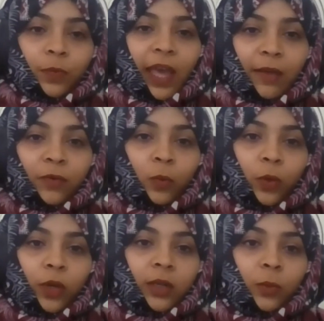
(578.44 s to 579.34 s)
having
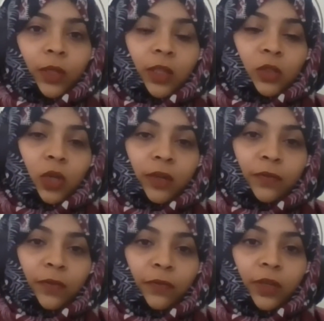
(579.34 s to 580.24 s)
worked with a lot
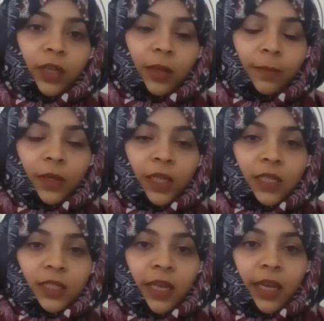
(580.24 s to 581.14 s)
of different
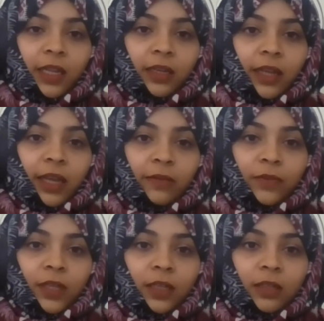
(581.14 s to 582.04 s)
companies and
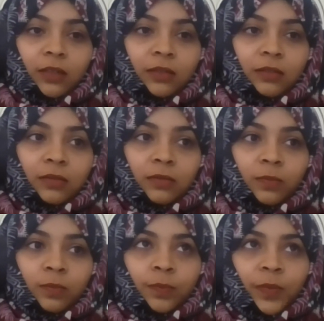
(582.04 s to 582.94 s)
having
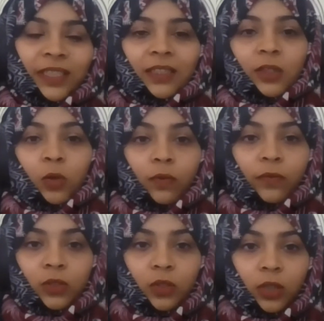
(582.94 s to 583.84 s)
basically
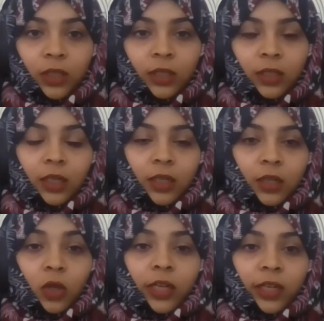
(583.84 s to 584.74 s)
overlooked
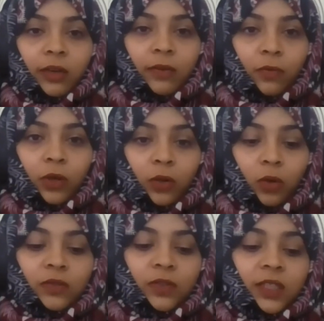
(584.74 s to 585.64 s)
content for
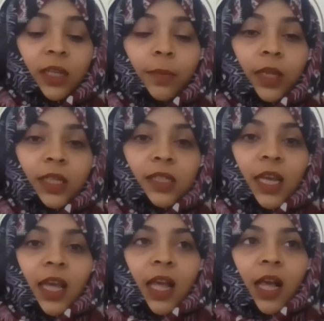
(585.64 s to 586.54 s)
all of these companies,
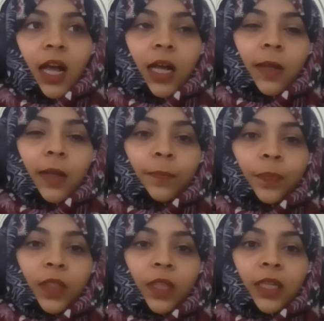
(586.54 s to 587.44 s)

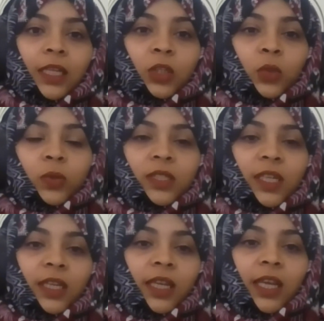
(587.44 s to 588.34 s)

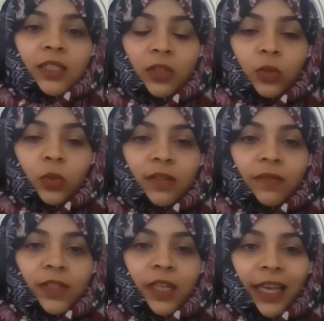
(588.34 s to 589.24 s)
using
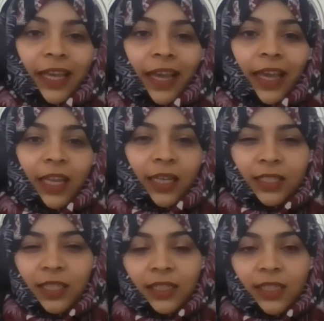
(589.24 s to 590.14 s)
exclusively AI, it
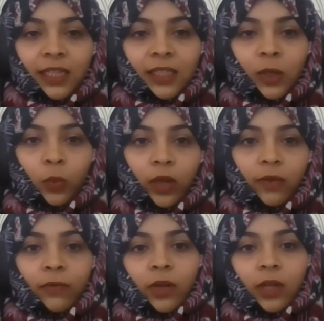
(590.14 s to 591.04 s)
doesn't exactly
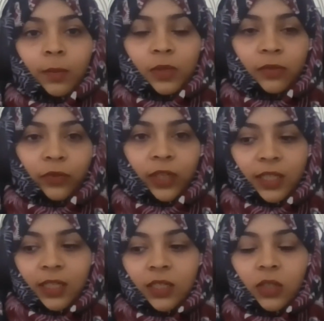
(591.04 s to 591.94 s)
work for a couple of
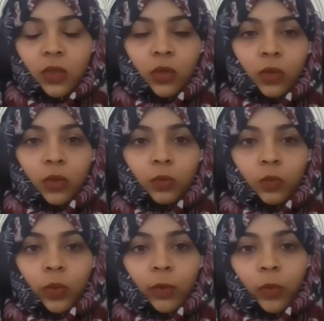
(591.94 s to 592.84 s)
reasons. So
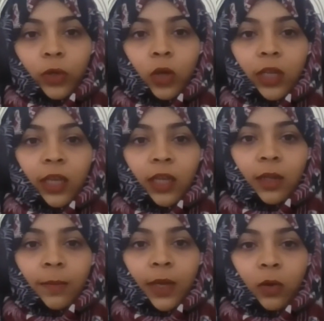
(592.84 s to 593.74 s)
when we're talking
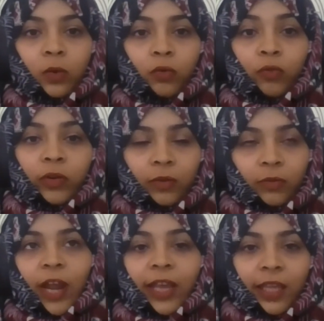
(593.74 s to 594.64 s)
about
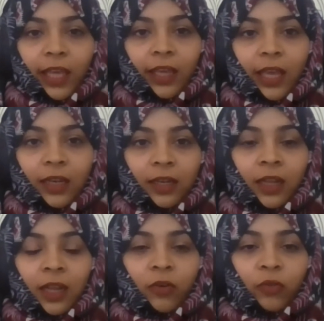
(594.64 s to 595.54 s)
ranking and
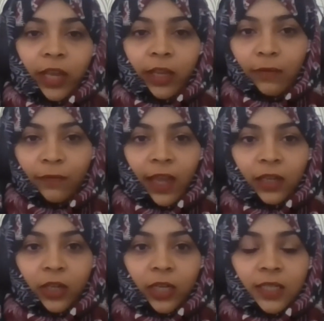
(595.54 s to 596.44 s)
ranking
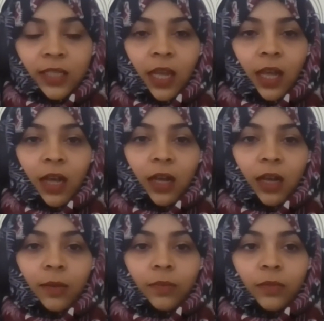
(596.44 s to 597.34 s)
factors,
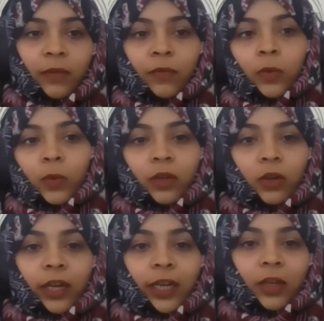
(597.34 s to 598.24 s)
everyone
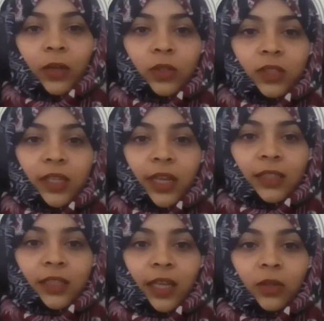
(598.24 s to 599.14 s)
already knows
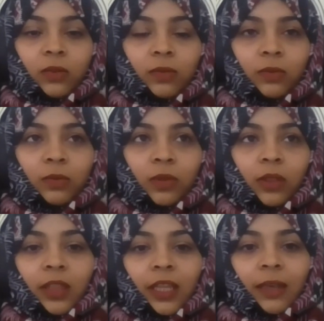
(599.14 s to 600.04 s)
that like
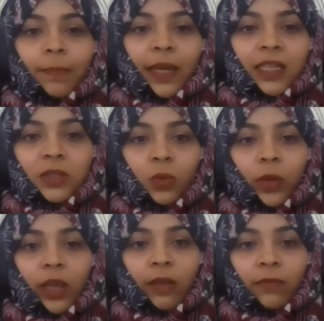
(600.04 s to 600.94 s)
the best
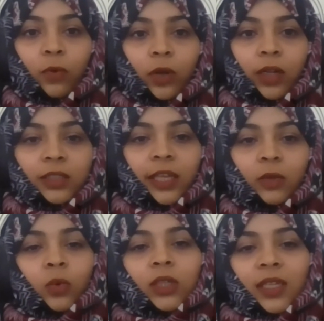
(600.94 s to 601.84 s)
way for,
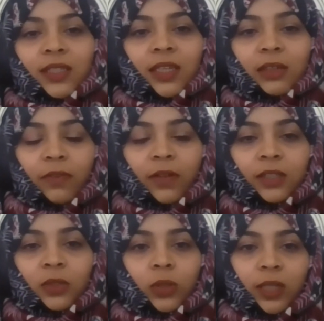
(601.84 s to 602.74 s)
like, Google itself
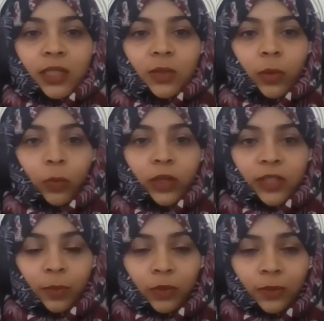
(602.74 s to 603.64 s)
has told us what we're